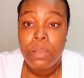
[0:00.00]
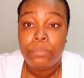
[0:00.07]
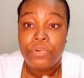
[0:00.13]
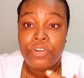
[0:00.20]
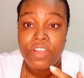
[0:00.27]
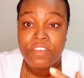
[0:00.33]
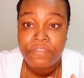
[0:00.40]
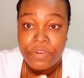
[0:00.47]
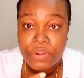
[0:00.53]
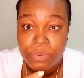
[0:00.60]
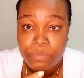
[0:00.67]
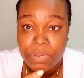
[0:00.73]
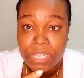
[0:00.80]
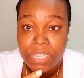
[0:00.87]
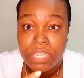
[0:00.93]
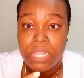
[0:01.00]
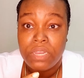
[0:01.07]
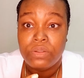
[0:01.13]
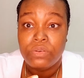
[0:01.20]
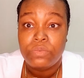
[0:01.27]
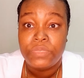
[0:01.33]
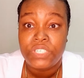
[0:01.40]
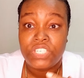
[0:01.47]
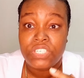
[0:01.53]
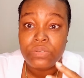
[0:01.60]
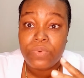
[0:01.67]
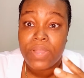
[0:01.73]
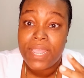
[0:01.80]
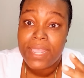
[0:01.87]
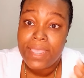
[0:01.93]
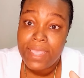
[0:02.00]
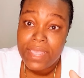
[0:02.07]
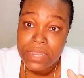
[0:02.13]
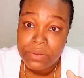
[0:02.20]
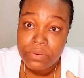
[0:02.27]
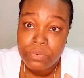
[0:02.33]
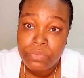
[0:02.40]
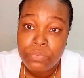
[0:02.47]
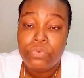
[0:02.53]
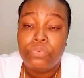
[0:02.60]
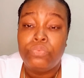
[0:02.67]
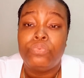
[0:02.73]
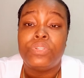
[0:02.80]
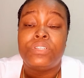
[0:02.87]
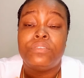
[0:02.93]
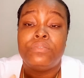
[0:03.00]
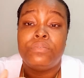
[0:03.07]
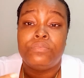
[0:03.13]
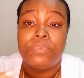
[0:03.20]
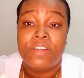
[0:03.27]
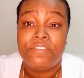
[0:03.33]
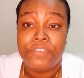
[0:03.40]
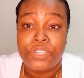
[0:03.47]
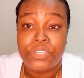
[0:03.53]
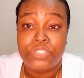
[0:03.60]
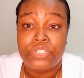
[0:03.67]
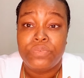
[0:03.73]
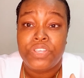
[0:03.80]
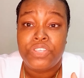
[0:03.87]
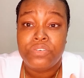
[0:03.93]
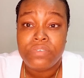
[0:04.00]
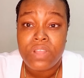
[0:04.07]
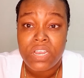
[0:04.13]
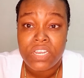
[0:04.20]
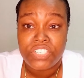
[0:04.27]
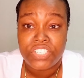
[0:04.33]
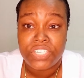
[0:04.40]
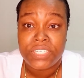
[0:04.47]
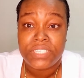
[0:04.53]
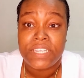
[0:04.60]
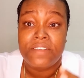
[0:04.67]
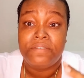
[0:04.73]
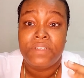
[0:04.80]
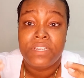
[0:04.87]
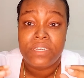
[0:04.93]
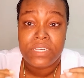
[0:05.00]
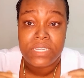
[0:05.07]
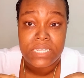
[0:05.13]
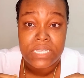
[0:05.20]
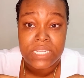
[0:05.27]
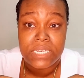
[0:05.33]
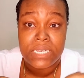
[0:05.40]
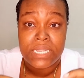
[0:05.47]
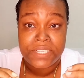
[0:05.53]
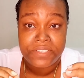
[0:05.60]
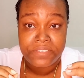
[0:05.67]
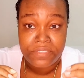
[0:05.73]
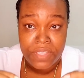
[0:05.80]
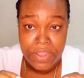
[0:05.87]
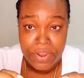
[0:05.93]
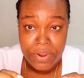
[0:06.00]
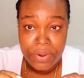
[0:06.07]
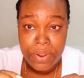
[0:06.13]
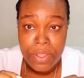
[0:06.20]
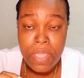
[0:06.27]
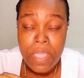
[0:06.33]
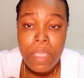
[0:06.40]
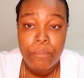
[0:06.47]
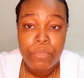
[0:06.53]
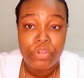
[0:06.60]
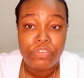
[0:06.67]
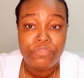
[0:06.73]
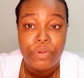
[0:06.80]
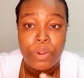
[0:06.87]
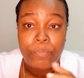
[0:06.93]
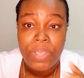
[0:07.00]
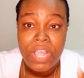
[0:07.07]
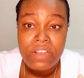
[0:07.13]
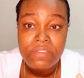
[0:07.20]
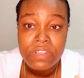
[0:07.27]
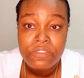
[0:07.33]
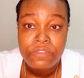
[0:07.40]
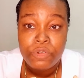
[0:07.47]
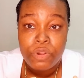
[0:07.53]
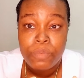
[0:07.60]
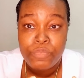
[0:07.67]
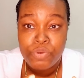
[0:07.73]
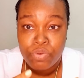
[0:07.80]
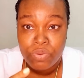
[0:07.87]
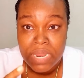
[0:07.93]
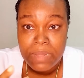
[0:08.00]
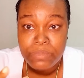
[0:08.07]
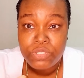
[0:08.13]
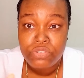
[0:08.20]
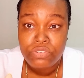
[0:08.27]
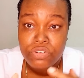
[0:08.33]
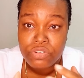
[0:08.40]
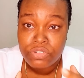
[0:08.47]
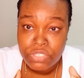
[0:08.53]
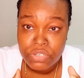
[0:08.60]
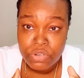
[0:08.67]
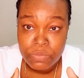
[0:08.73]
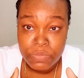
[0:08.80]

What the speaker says: preferably an OBGYN, who would refer you to a urologist if the need is there. But for a pelvic floor prolapse, you go to your